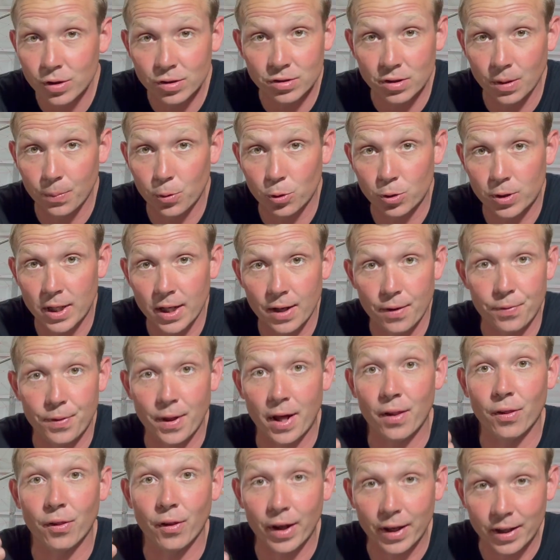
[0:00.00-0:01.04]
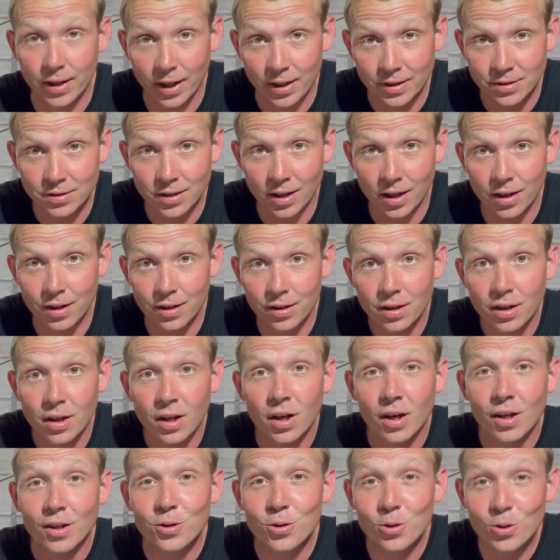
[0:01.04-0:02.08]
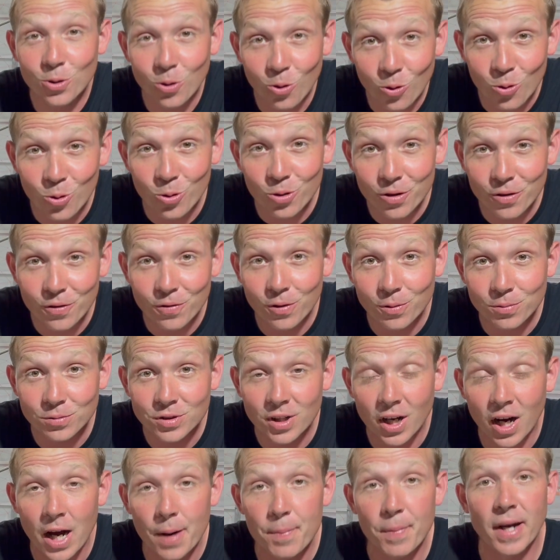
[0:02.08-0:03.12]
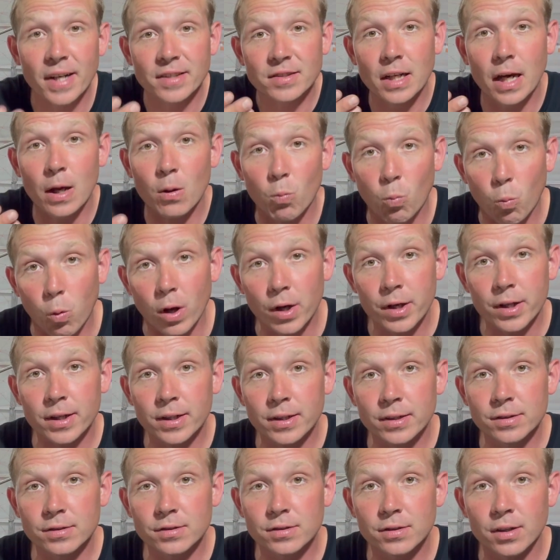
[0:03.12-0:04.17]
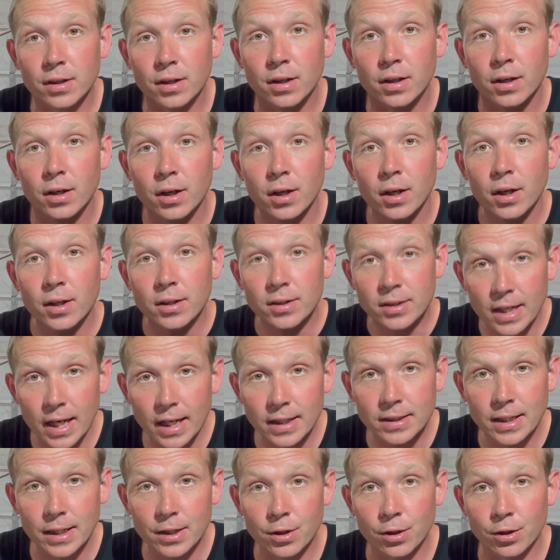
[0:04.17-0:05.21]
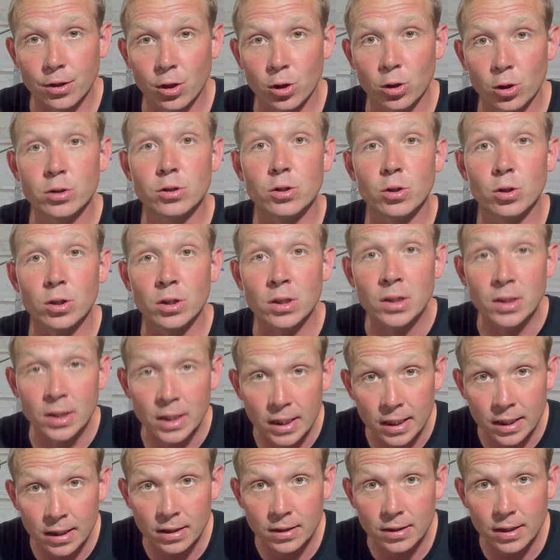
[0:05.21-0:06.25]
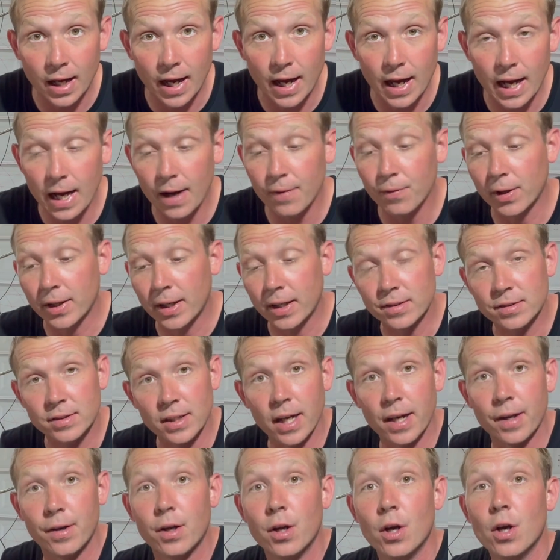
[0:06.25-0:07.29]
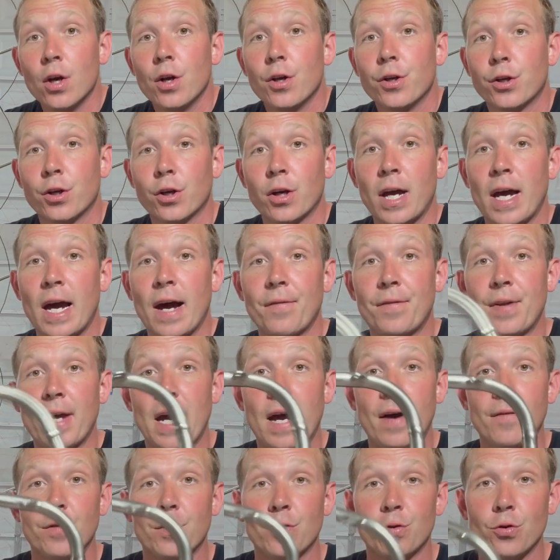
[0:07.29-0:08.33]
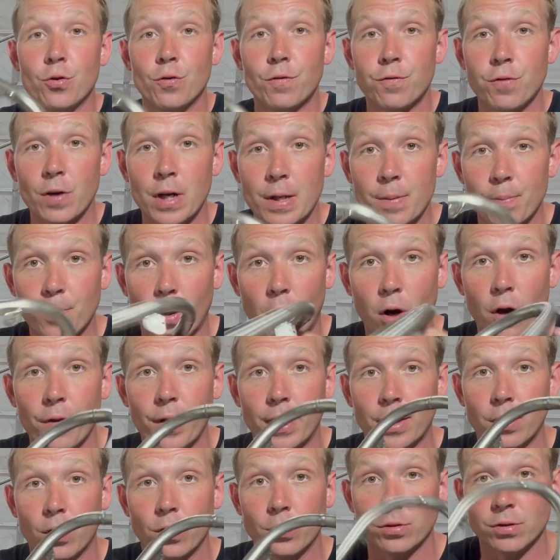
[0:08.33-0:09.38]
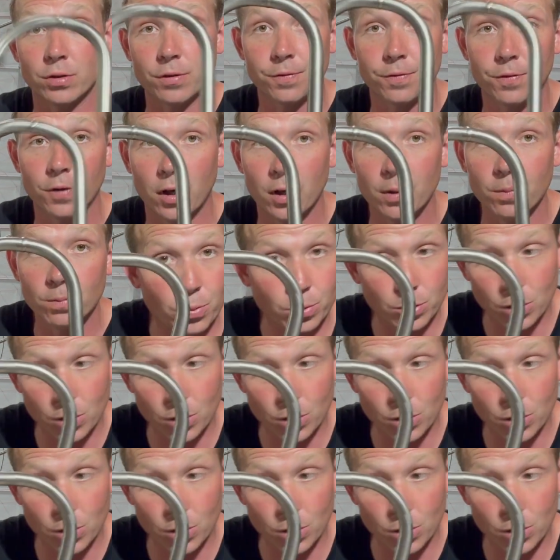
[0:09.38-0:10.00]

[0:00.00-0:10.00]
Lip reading: simple kit that, like I said, you can order from Skymax. And what is the kit that you're going to need to have? Like I said, you're going to have the new frame bar that goes in the front. It would